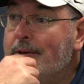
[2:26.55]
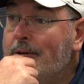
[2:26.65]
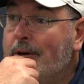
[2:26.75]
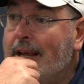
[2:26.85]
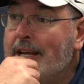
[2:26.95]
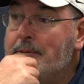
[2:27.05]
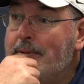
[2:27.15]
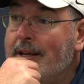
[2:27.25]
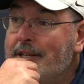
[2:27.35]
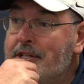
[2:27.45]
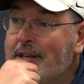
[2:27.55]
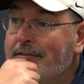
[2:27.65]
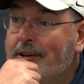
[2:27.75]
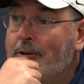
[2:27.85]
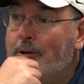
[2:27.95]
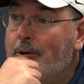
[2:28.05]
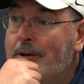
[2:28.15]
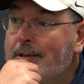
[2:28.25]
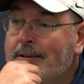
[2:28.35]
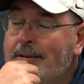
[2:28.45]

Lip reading: who really hasn't played a significant role in